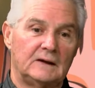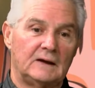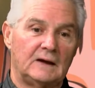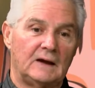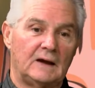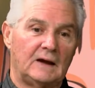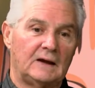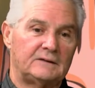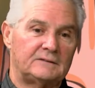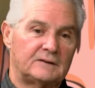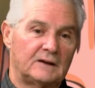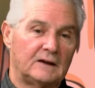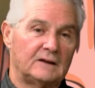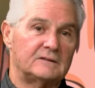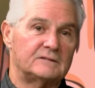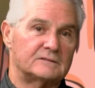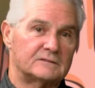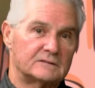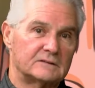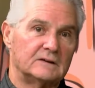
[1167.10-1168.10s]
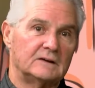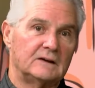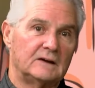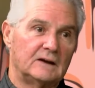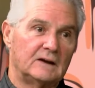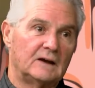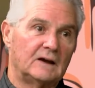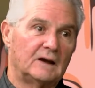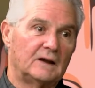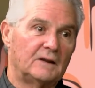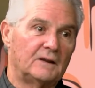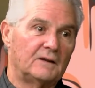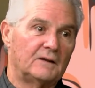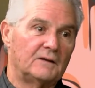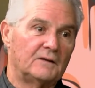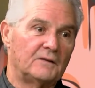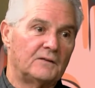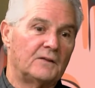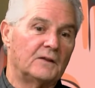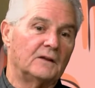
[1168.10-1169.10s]
it takes
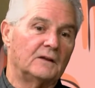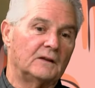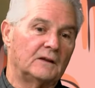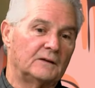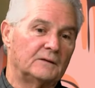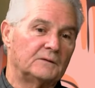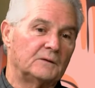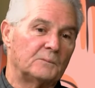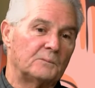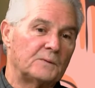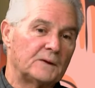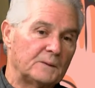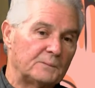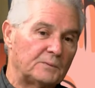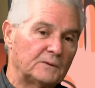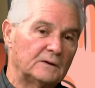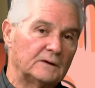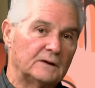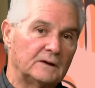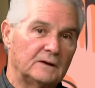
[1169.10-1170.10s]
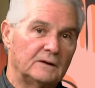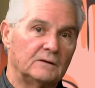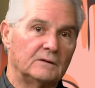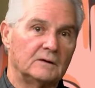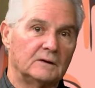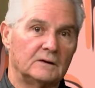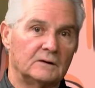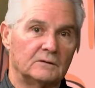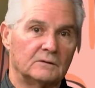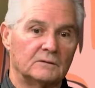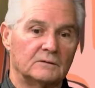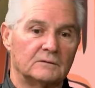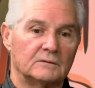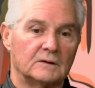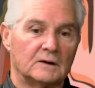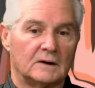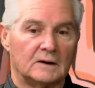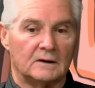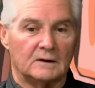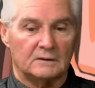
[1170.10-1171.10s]
the people in
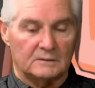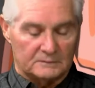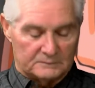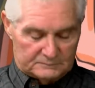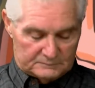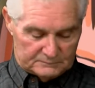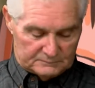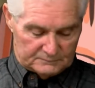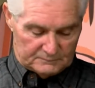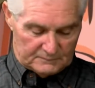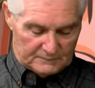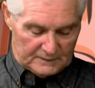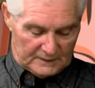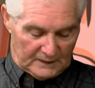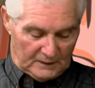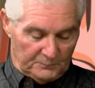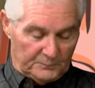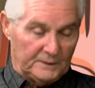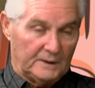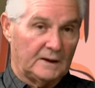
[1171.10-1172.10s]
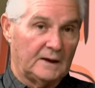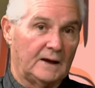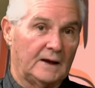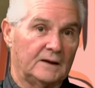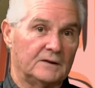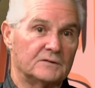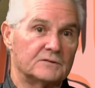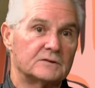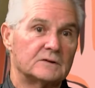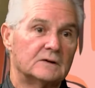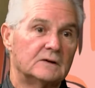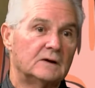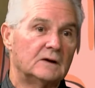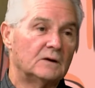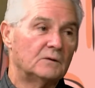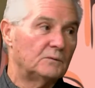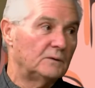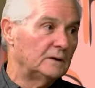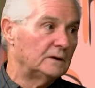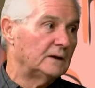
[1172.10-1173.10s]
Helping Hands
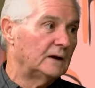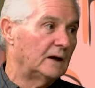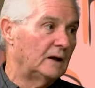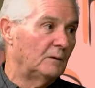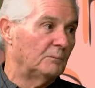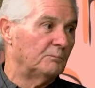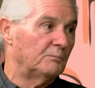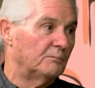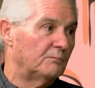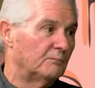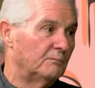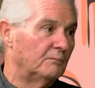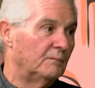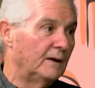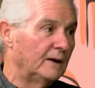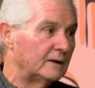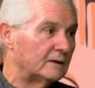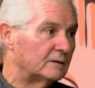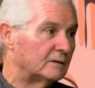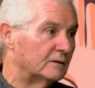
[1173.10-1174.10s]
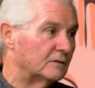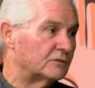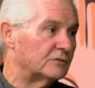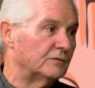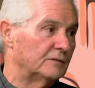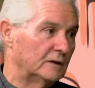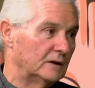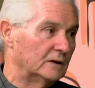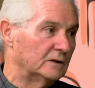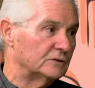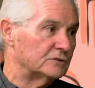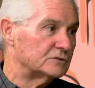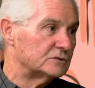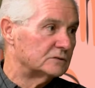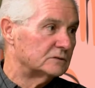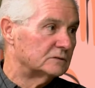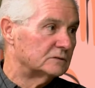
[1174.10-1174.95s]
really help make this village,